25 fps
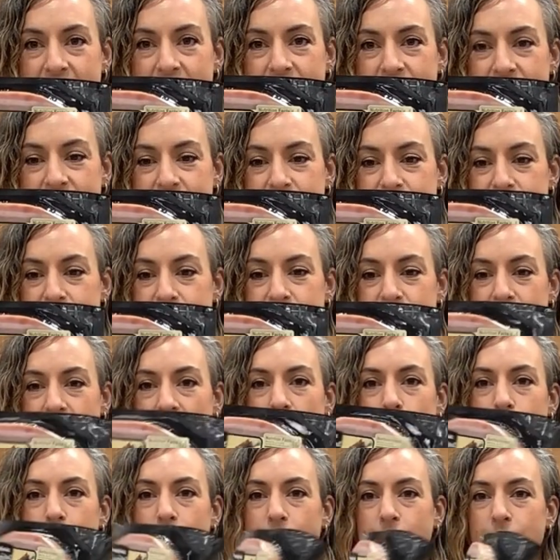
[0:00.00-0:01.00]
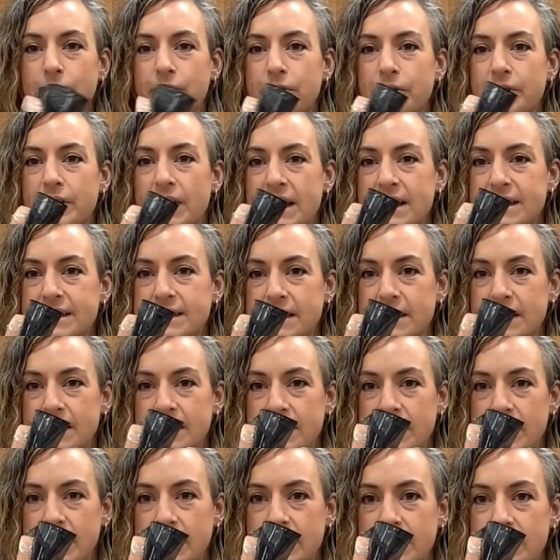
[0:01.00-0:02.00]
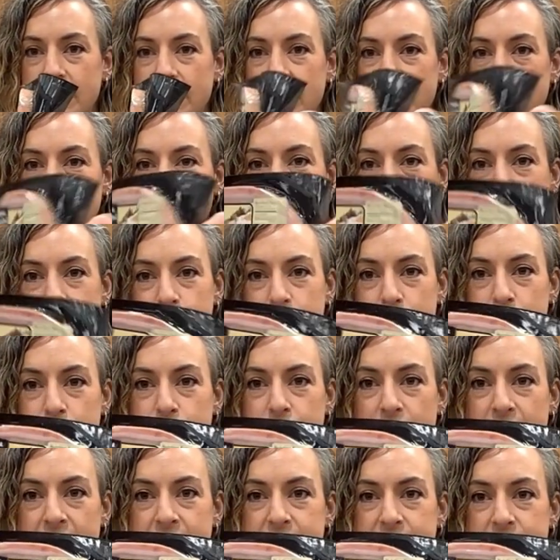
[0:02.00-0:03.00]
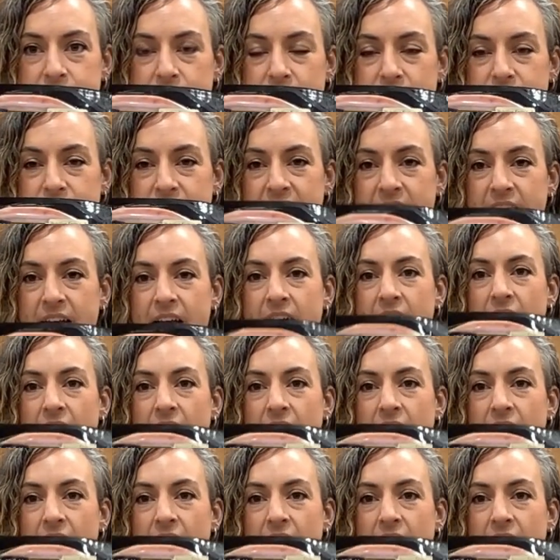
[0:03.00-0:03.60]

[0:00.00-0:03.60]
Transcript: These are phenomenal. They're nice and thick there, so a great serving.